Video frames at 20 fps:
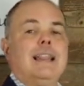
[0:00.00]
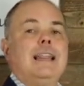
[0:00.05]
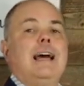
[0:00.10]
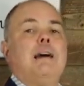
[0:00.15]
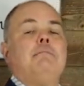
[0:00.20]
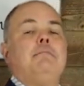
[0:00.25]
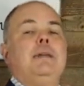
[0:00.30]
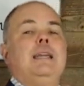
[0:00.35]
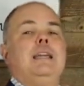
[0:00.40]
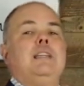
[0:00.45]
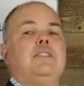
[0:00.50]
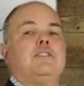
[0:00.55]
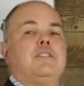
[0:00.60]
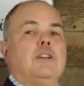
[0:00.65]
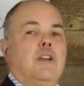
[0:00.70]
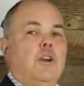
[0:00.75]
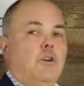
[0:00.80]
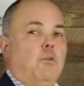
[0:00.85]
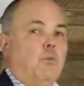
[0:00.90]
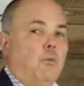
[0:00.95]
That
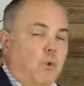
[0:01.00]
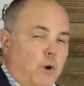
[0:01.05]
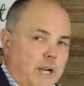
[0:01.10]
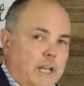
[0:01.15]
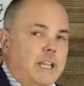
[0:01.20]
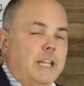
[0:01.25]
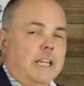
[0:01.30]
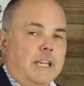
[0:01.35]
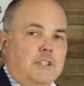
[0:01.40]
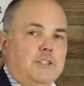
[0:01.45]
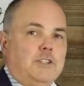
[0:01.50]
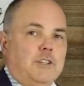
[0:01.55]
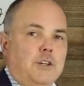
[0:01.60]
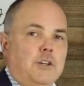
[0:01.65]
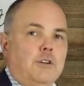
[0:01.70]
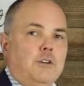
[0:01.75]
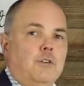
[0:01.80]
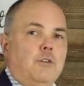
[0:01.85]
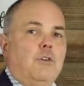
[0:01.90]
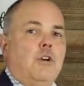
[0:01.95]
means what do they
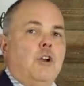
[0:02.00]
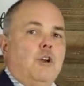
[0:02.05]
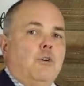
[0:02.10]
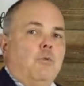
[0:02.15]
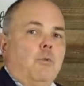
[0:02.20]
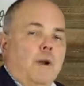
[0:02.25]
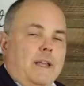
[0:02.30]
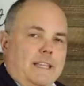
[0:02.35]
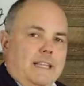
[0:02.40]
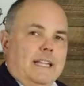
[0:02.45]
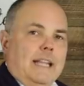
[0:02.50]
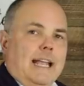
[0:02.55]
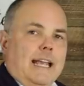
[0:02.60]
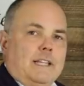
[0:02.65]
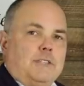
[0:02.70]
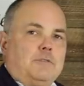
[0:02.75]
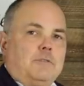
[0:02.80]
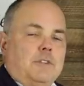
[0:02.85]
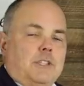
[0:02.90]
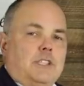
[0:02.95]
do when the
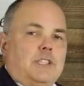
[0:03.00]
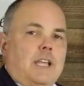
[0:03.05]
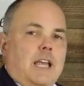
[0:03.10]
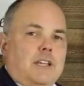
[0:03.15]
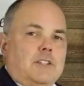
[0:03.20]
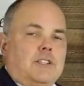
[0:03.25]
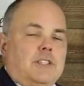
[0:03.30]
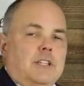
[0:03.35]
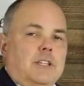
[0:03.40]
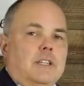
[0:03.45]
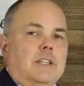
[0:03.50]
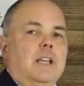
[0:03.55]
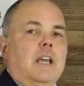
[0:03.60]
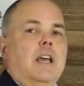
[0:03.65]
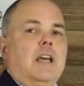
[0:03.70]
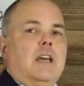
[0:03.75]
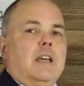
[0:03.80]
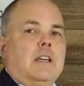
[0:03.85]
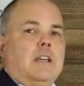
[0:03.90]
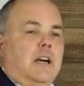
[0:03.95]
next recession
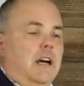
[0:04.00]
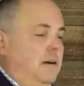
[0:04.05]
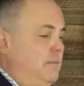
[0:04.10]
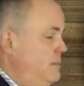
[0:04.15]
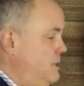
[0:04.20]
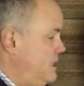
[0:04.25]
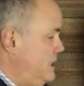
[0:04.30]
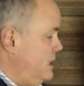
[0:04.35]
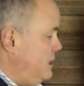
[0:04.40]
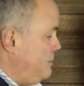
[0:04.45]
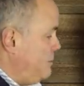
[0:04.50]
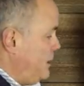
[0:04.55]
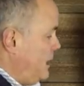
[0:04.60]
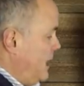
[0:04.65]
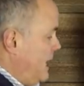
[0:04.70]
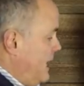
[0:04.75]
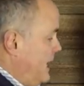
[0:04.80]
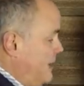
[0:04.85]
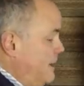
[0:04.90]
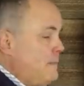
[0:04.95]
comes into
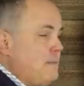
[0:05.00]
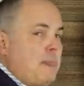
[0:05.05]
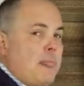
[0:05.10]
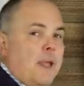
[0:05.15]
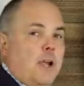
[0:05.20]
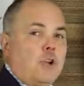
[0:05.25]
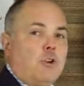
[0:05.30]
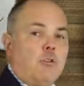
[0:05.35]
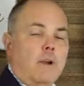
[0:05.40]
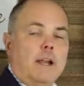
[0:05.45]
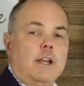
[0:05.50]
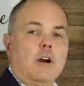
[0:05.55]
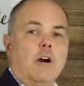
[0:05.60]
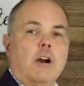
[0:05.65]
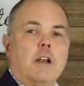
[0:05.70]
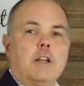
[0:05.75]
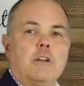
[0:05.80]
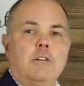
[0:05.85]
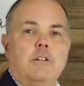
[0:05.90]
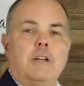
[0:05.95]
play? Great
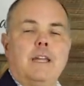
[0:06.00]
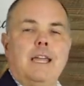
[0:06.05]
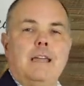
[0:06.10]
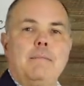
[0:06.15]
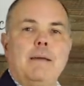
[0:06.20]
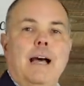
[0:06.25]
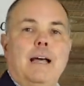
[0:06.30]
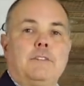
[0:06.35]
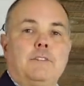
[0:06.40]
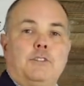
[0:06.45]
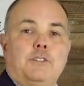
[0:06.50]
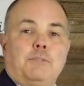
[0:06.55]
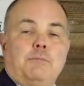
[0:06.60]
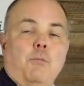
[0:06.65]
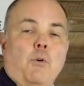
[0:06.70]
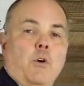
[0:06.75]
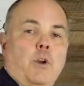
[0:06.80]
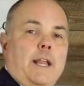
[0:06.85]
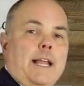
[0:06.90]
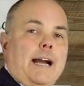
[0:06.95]
article came out this
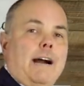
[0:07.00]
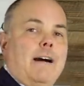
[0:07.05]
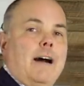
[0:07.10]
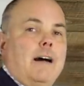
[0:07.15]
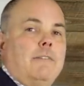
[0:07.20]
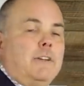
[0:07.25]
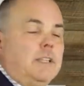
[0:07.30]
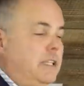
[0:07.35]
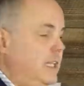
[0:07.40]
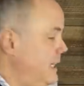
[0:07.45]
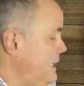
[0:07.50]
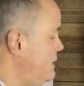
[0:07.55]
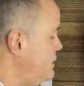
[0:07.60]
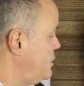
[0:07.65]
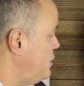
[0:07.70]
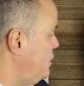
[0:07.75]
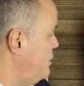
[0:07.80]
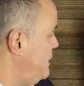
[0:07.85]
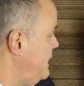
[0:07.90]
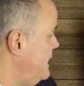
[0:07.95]
morning, I'll have a link
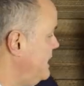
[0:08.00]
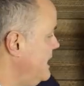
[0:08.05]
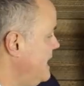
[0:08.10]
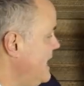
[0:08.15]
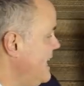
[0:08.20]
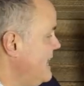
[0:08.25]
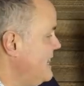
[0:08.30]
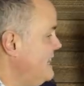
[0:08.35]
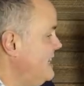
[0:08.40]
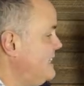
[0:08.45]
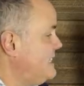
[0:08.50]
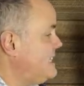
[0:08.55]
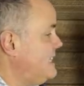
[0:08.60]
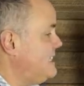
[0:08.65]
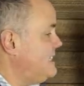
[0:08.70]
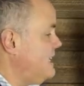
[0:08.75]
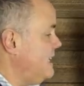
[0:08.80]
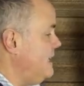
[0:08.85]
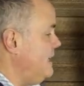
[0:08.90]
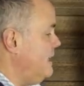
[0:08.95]
to it. This
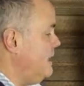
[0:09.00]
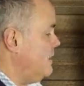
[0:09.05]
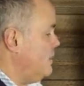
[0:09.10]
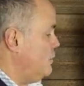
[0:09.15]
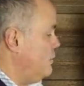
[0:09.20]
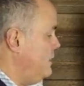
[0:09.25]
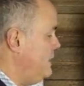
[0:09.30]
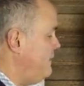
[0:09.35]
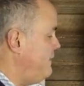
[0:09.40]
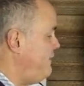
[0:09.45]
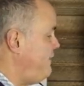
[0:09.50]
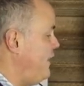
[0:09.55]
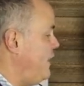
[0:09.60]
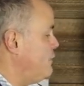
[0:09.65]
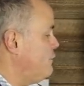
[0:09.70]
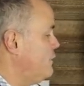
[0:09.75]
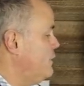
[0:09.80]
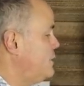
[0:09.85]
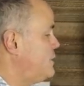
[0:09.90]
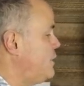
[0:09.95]
is a year when the
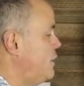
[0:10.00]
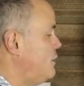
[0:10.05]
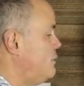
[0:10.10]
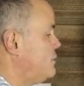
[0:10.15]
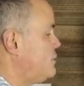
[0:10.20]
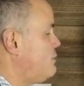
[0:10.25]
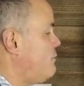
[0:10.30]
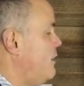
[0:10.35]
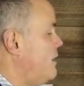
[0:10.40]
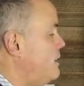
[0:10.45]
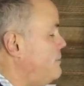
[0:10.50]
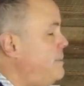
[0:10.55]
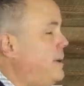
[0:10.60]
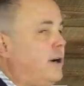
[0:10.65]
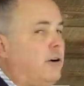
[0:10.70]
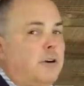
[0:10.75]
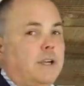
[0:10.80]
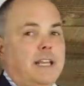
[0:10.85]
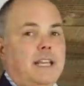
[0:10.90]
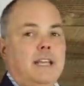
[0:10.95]
Federal Reserve's
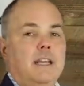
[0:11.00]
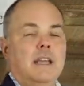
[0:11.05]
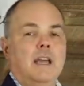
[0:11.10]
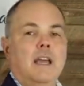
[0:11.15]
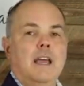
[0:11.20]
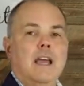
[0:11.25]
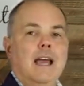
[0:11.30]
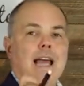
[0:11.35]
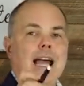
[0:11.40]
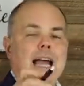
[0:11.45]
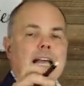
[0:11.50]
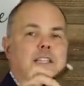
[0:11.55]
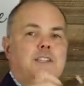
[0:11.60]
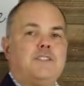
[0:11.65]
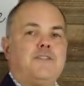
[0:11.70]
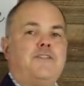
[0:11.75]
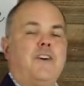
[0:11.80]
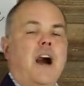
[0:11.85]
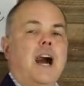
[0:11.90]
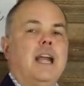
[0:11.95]
credibility
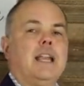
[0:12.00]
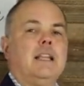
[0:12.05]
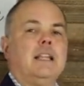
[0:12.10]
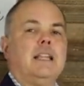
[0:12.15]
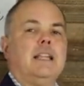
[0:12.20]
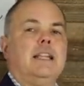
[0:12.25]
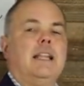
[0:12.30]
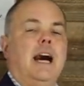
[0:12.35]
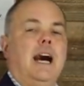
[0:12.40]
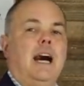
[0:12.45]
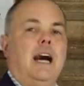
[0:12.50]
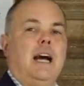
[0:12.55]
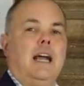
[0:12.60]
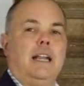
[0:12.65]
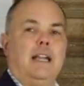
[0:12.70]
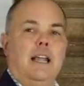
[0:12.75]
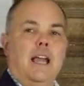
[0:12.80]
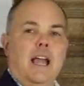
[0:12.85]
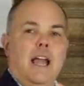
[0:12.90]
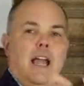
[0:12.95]
has finally died.